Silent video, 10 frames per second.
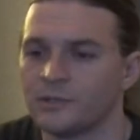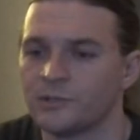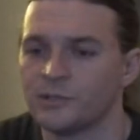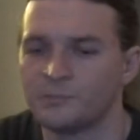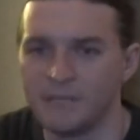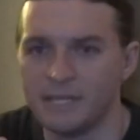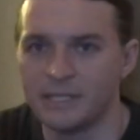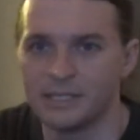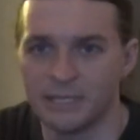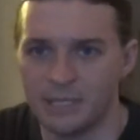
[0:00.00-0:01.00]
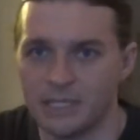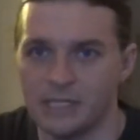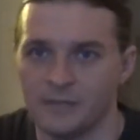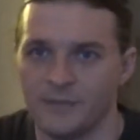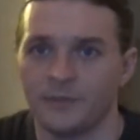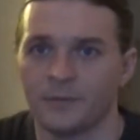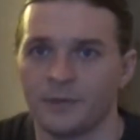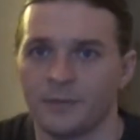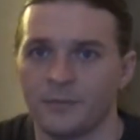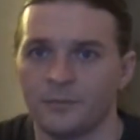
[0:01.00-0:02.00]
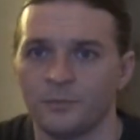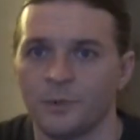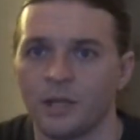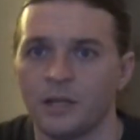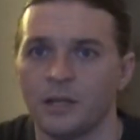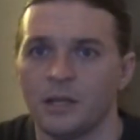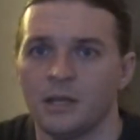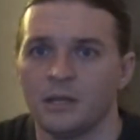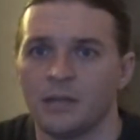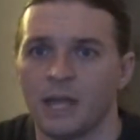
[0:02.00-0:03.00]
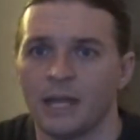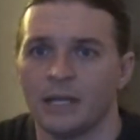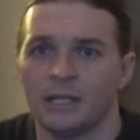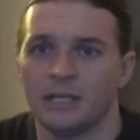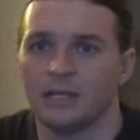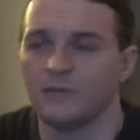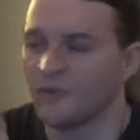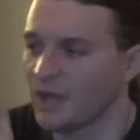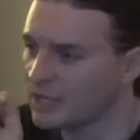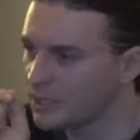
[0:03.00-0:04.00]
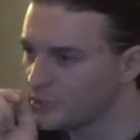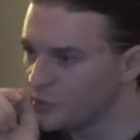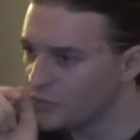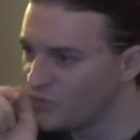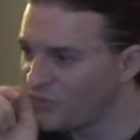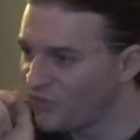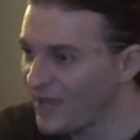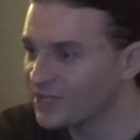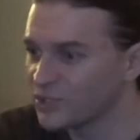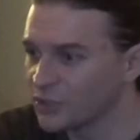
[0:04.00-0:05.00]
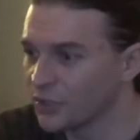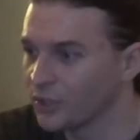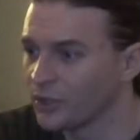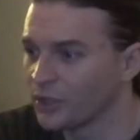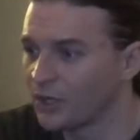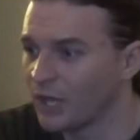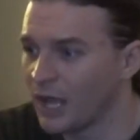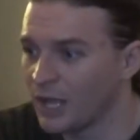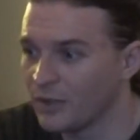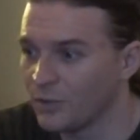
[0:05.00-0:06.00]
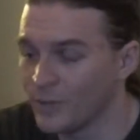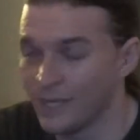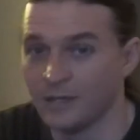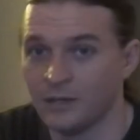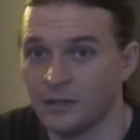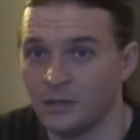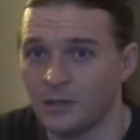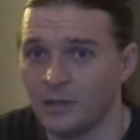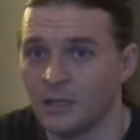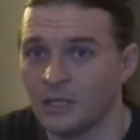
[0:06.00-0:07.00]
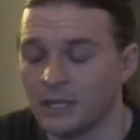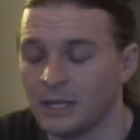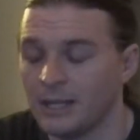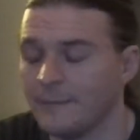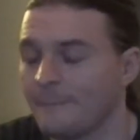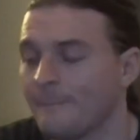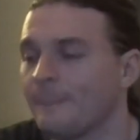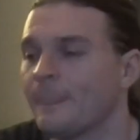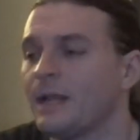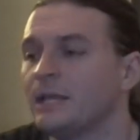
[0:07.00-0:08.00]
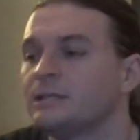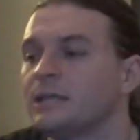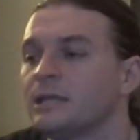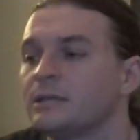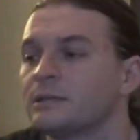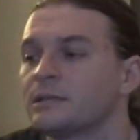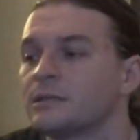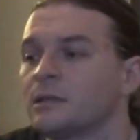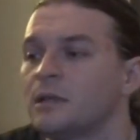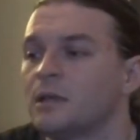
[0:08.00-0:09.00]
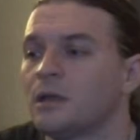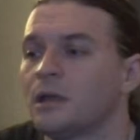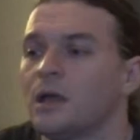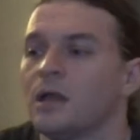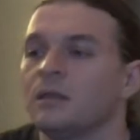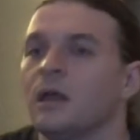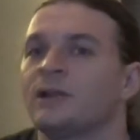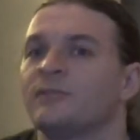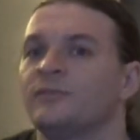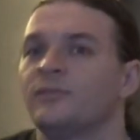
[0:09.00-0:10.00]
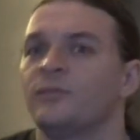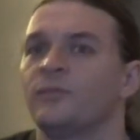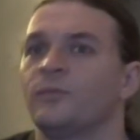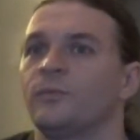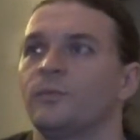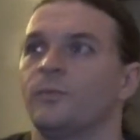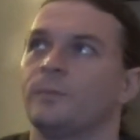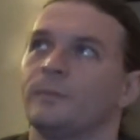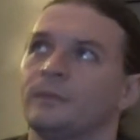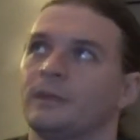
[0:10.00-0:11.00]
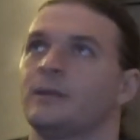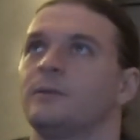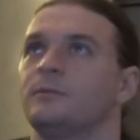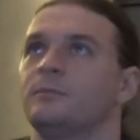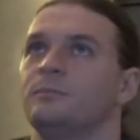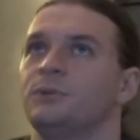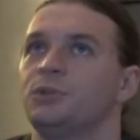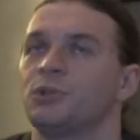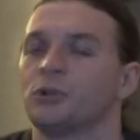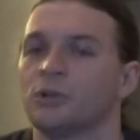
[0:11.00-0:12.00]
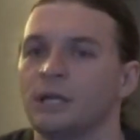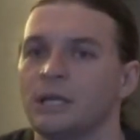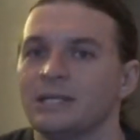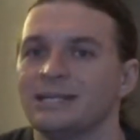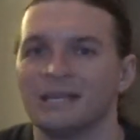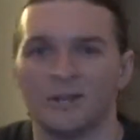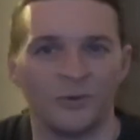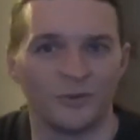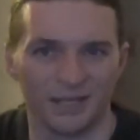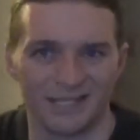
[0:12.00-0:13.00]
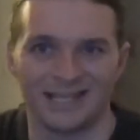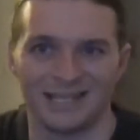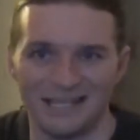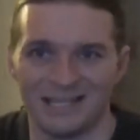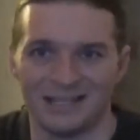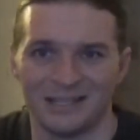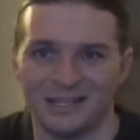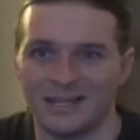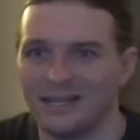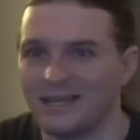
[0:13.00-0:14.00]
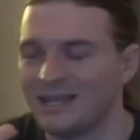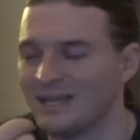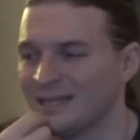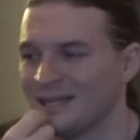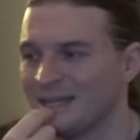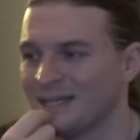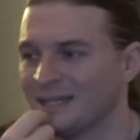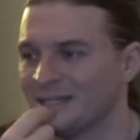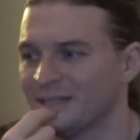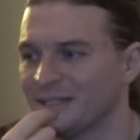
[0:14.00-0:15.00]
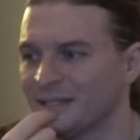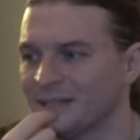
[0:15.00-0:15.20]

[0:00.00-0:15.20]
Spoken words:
speed is the key to victory, right? That if I cut you faster, I'll win, right? And it takes a lot of maturity to get over this idea. And